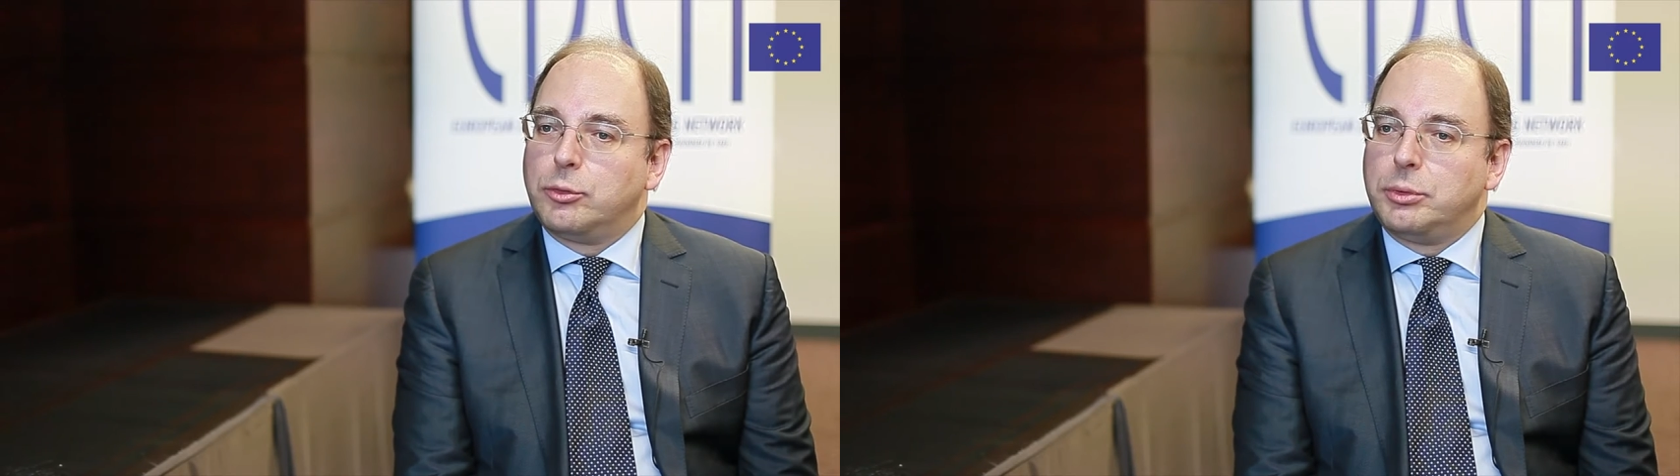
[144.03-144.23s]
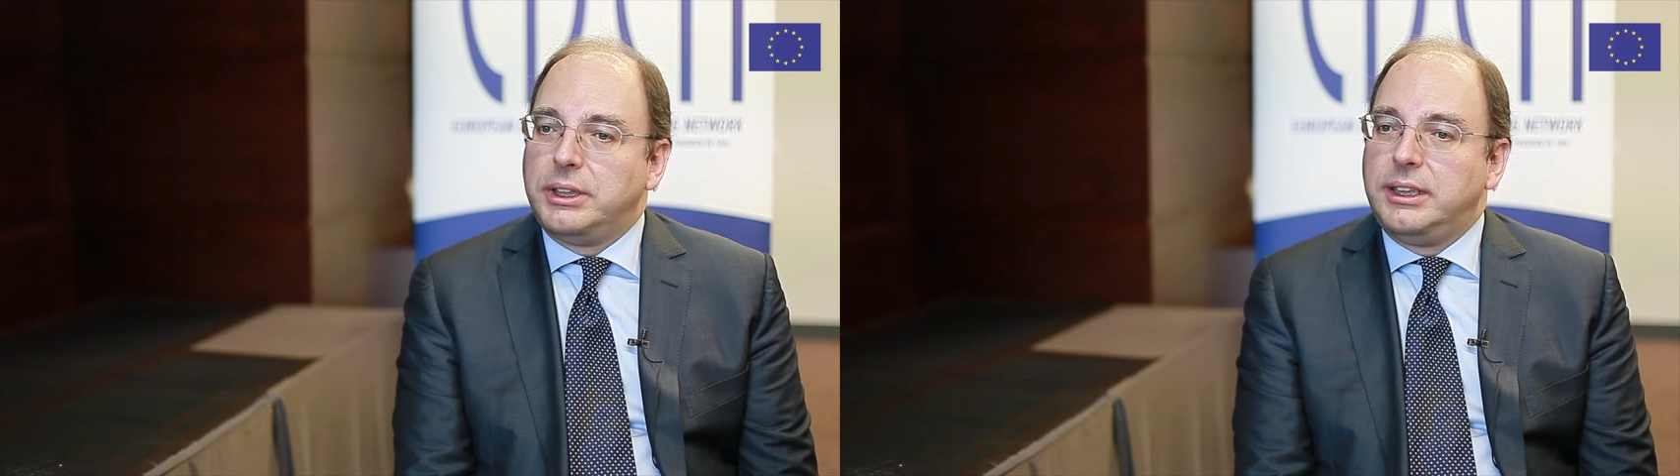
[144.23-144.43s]

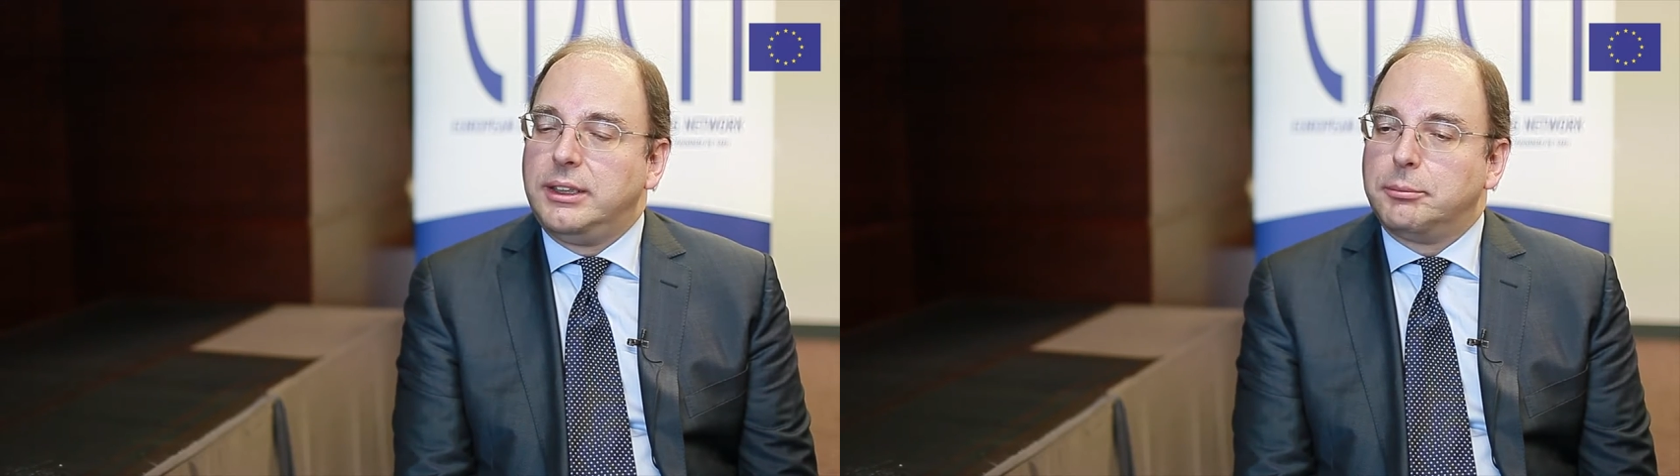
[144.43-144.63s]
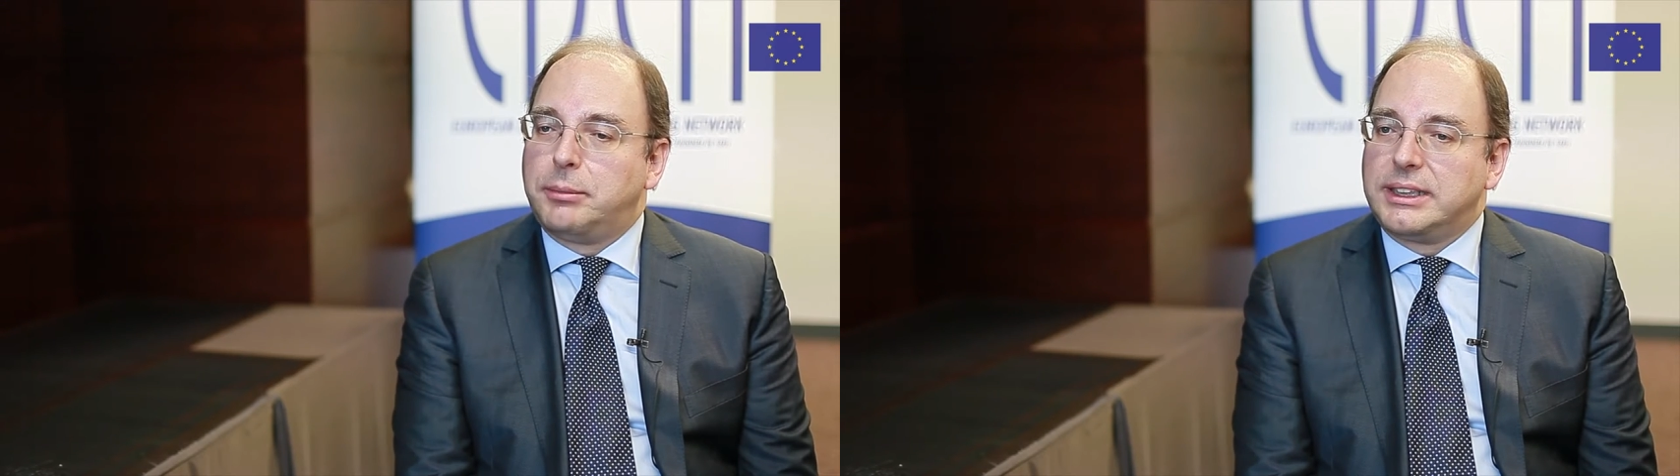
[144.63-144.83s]
we
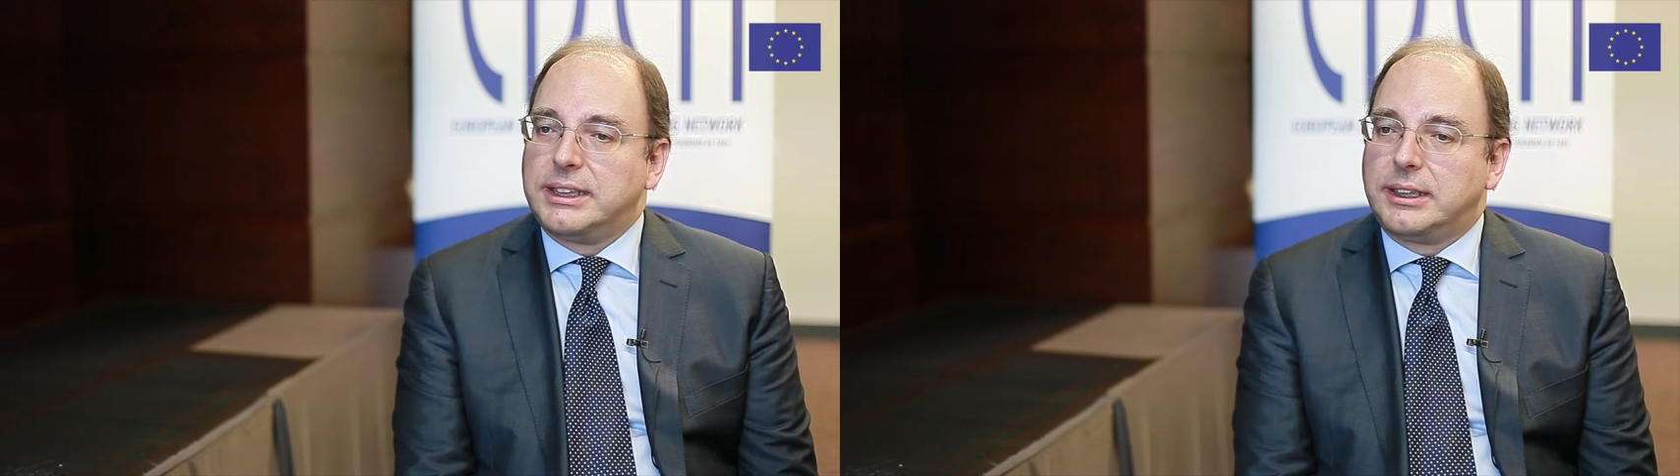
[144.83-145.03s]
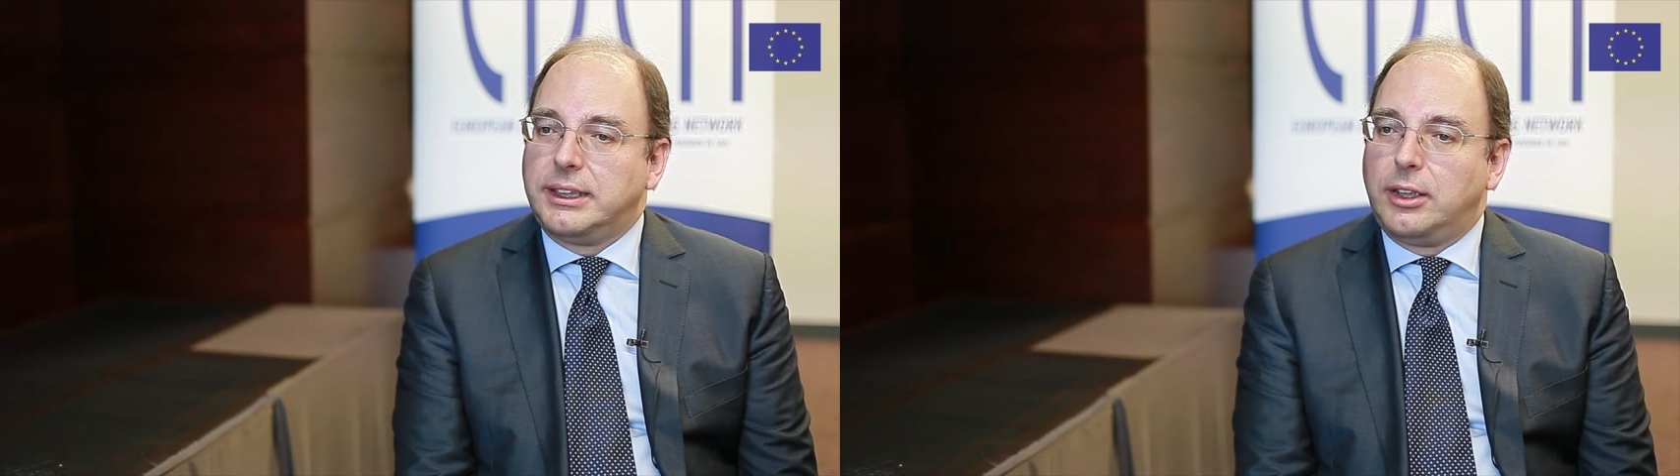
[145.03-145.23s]

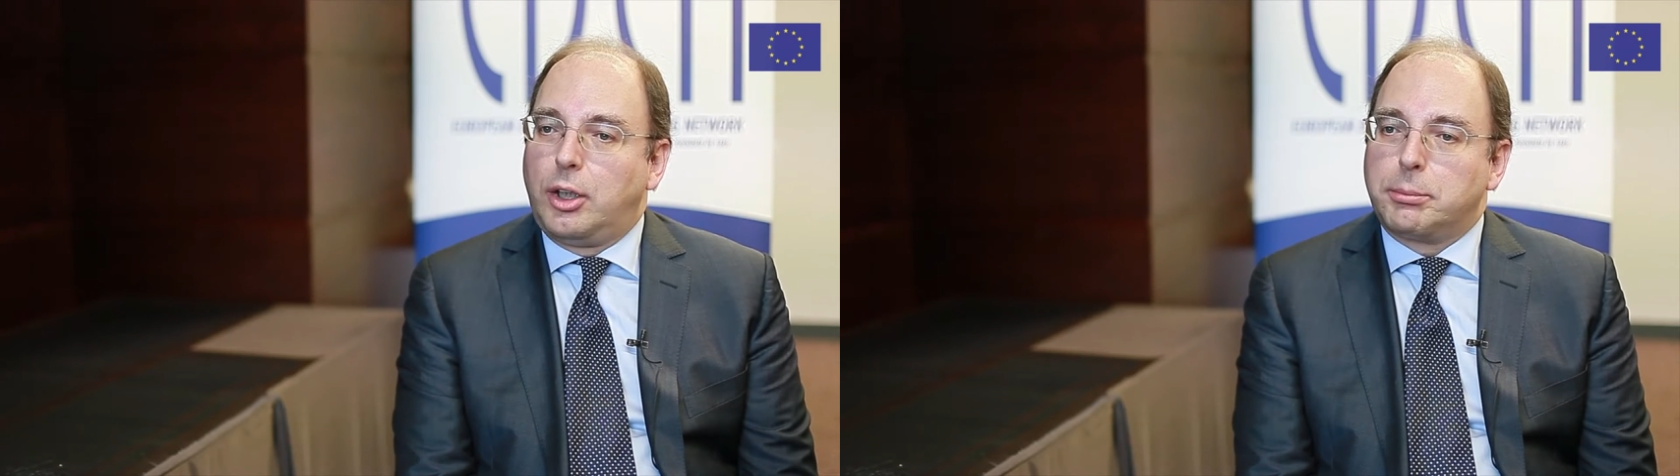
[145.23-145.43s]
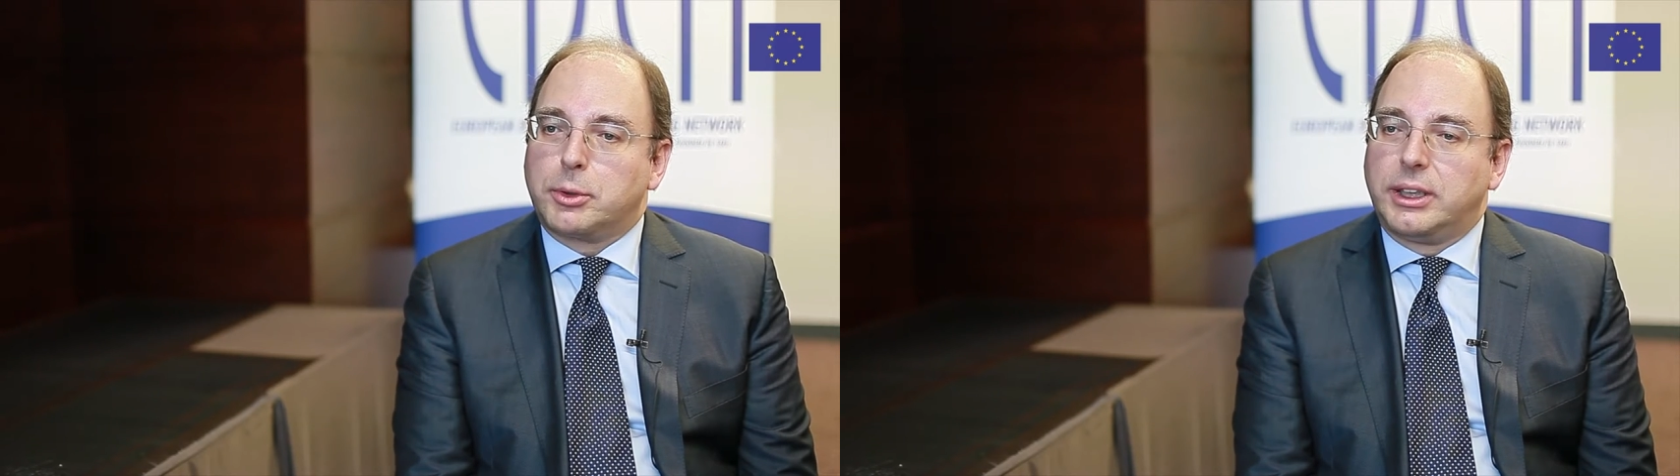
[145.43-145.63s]
basically
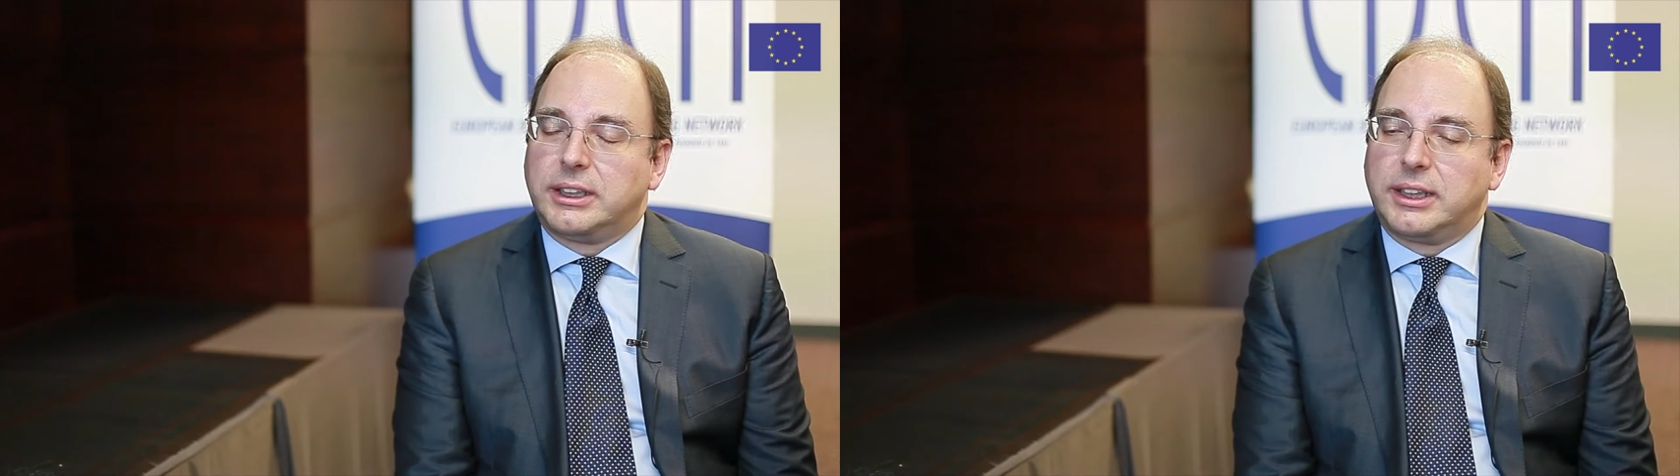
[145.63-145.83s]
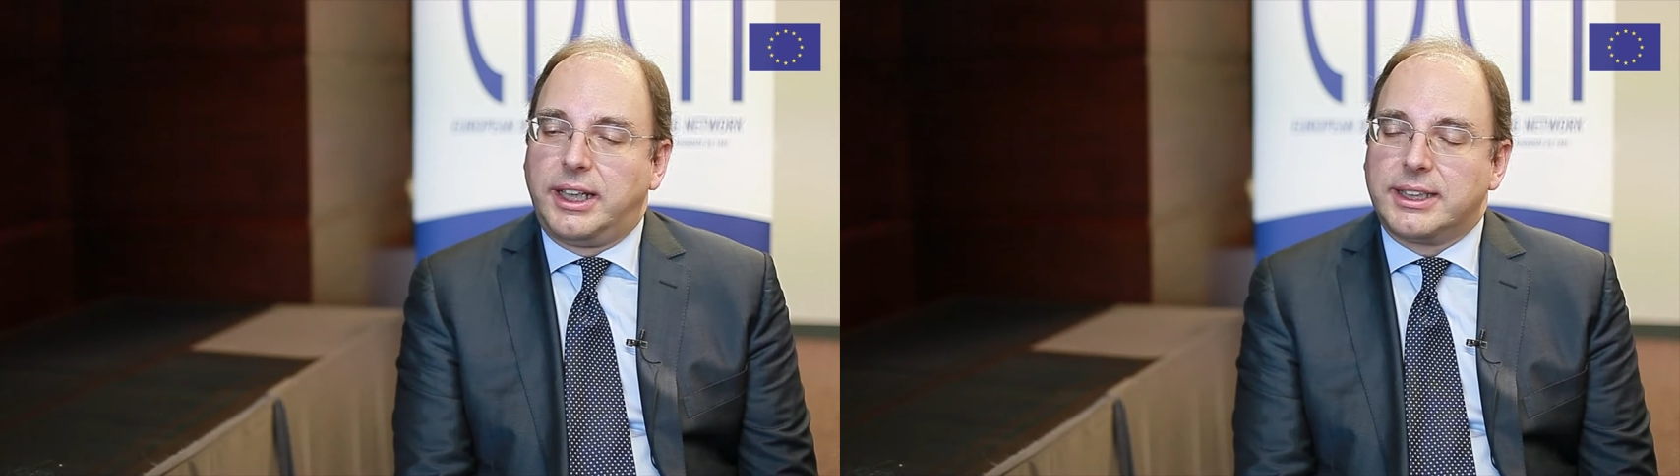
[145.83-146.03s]

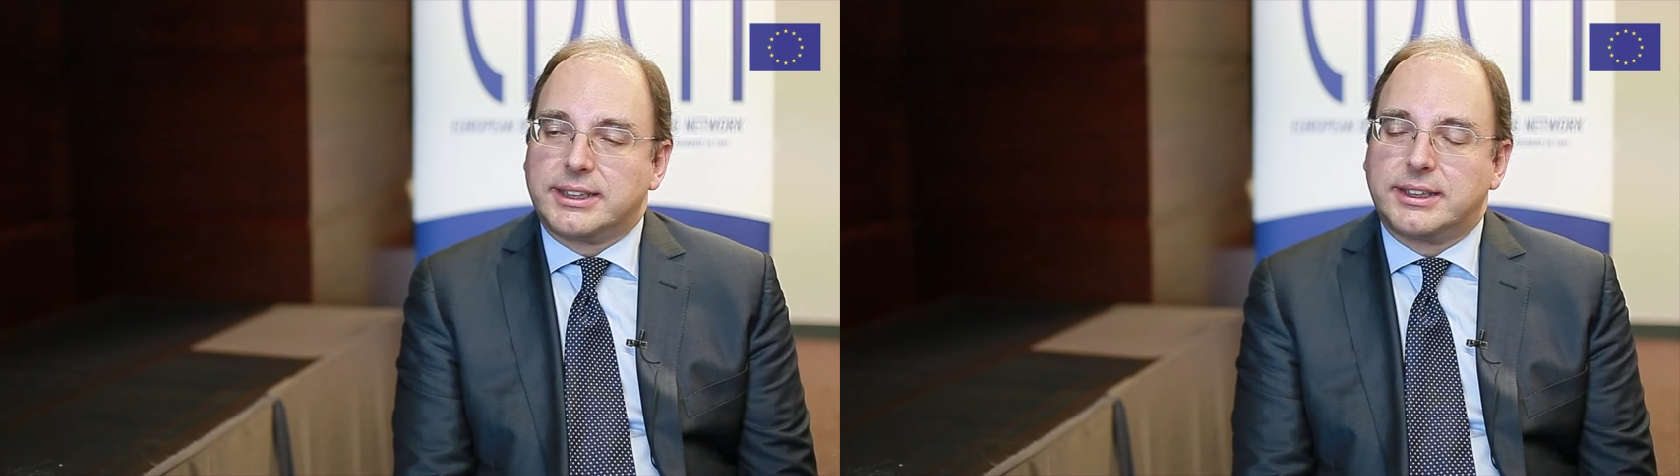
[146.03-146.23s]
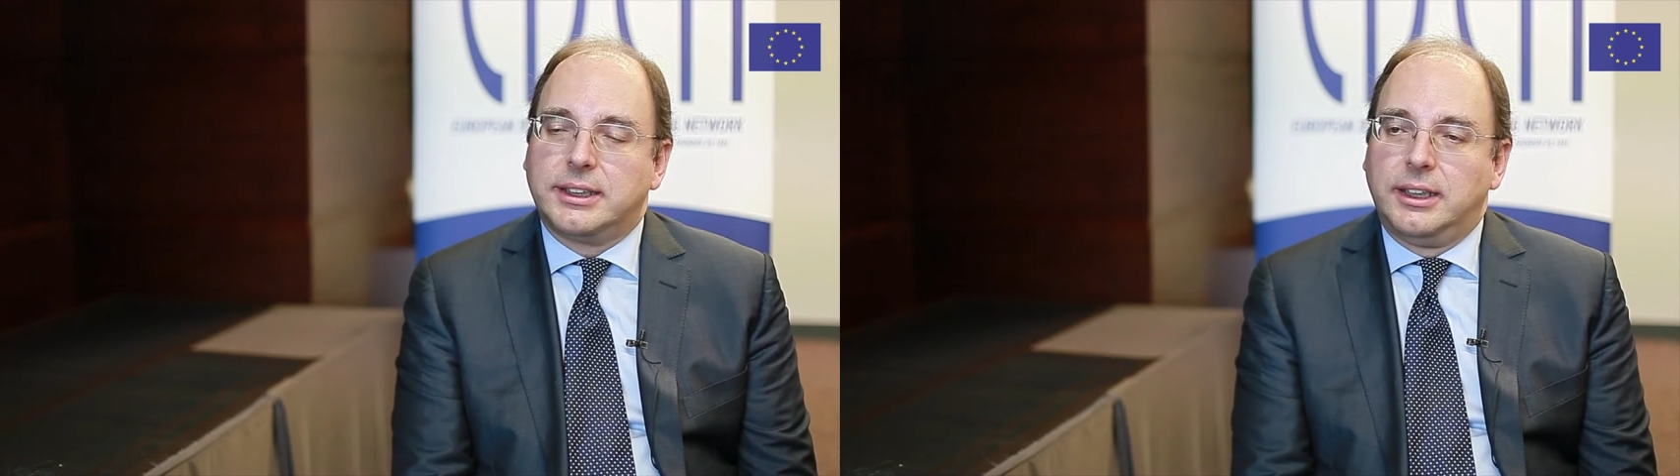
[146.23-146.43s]
operate
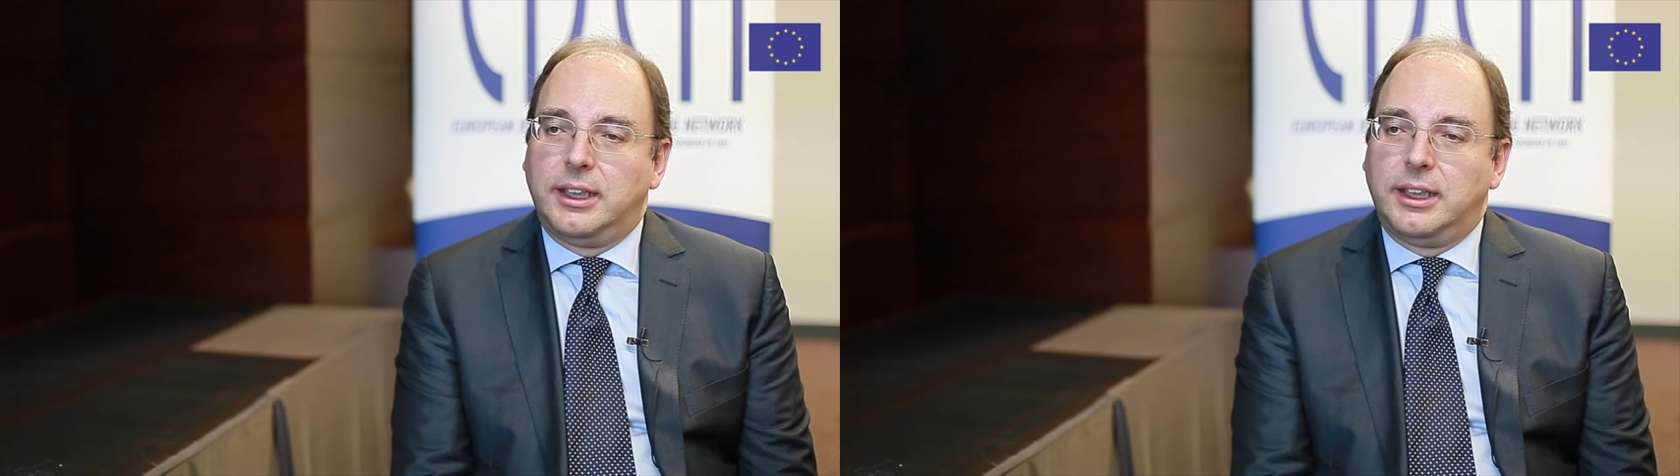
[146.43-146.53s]
as